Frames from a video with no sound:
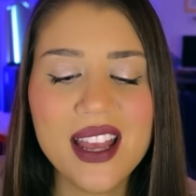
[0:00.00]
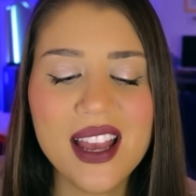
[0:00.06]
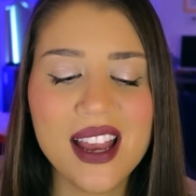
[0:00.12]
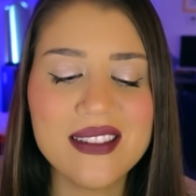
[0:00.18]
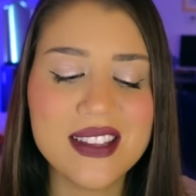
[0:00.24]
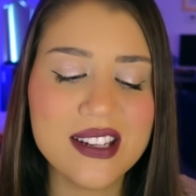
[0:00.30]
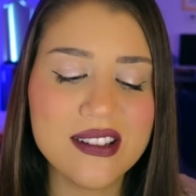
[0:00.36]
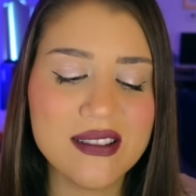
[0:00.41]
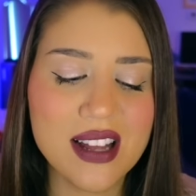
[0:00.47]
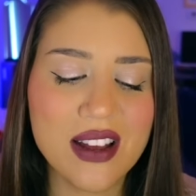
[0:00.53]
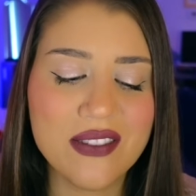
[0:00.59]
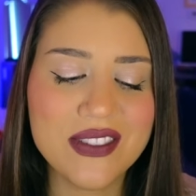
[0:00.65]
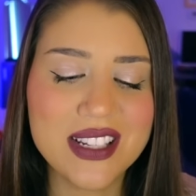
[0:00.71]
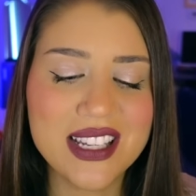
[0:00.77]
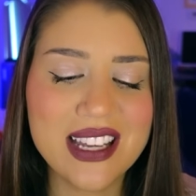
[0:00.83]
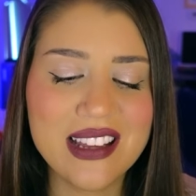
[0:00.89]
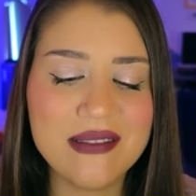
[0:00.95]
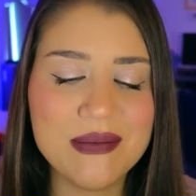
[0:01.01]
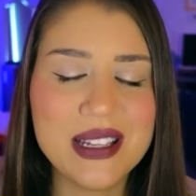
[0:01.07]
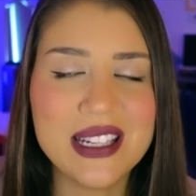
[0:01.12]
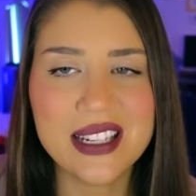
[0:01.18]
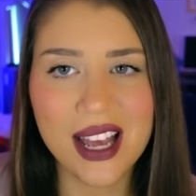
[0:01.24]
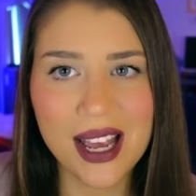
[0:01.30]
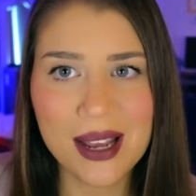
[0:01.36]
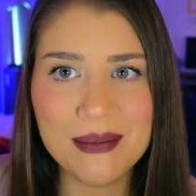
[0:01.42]
And then you'll have to give me
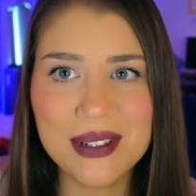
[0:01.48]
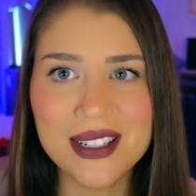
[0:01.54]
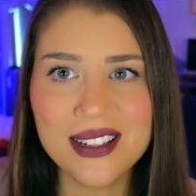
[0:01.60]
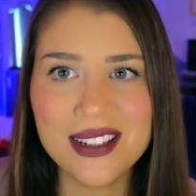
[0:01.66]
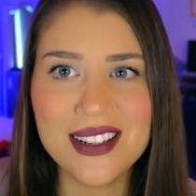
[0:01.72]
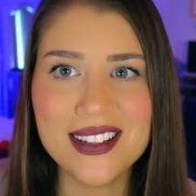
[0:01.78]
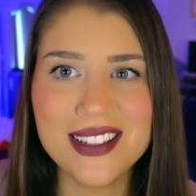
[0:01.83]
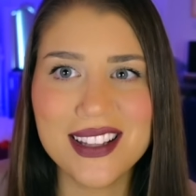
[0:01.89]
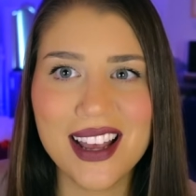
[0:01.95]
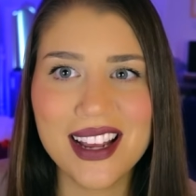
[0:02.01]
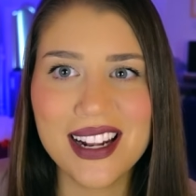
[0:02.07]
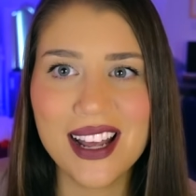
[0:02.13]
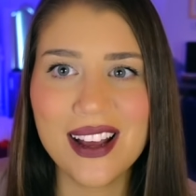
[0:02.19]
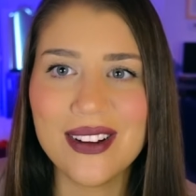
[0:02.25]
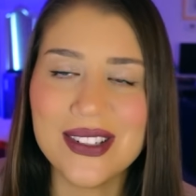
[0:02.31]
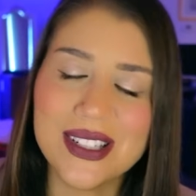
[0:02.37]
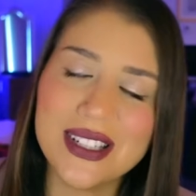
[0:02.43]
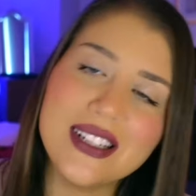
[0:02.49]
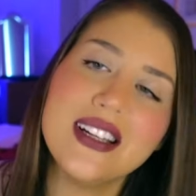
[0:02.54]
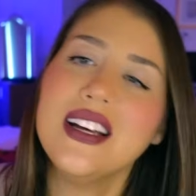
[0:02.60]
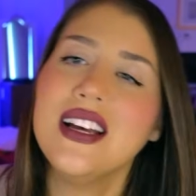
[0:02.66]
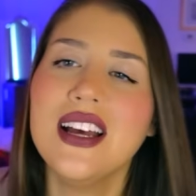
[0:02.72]
time to decide how to